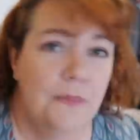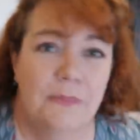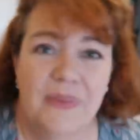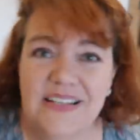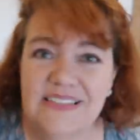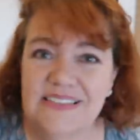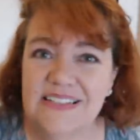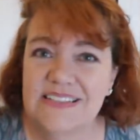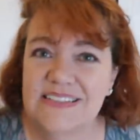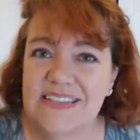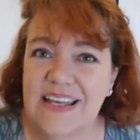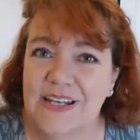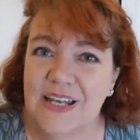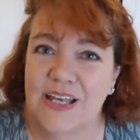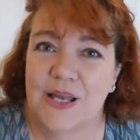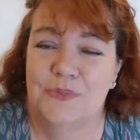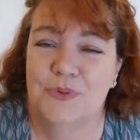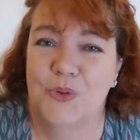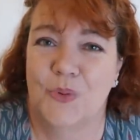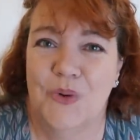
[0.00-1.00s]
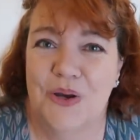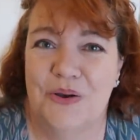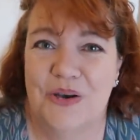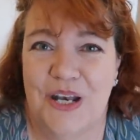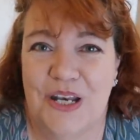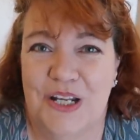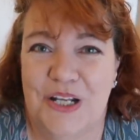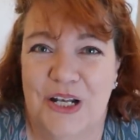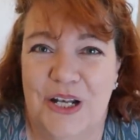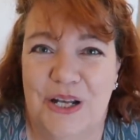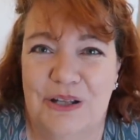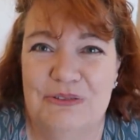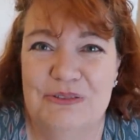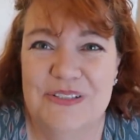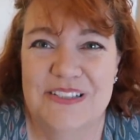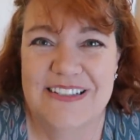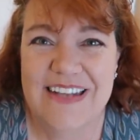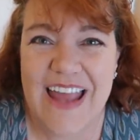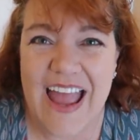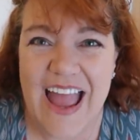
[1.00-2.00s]
Makes it sound like I'm not wearing any
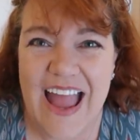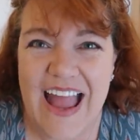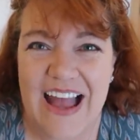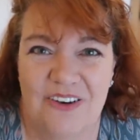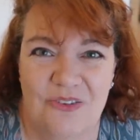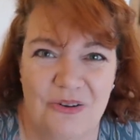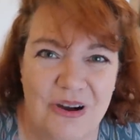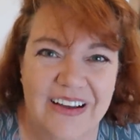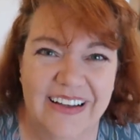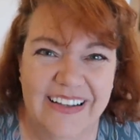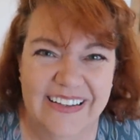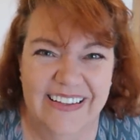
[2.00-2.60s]
clothes now.